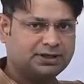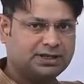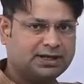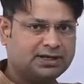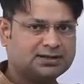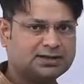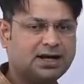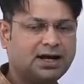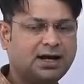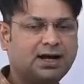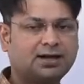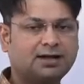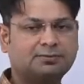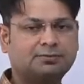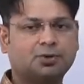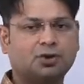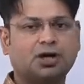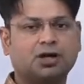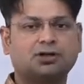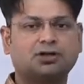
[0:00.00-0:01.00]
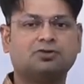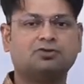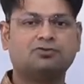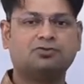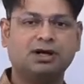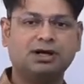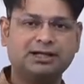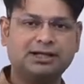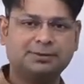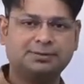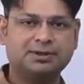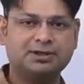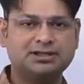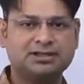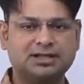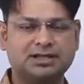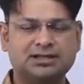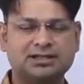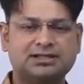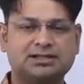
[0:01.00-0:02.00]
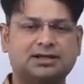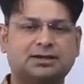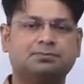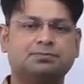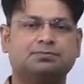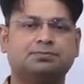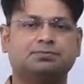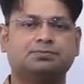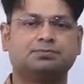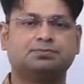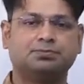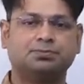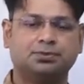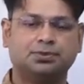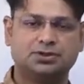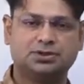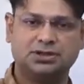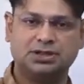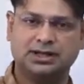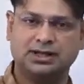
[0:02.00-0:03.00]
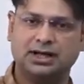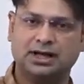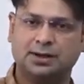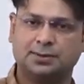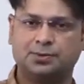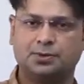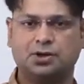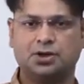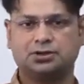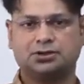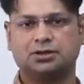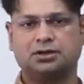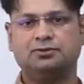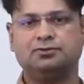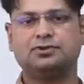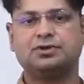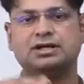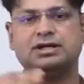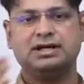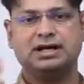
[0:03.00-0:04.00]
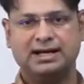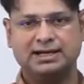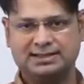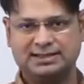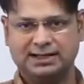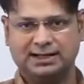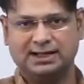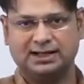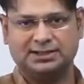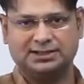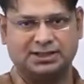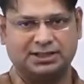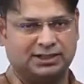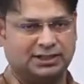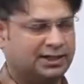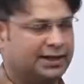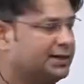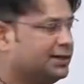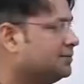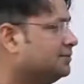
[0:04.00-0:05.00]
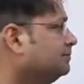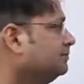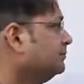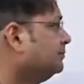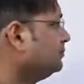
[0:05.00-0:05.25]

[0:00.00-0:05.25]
things are product of multiple genes, some thing are product of a single gene, right?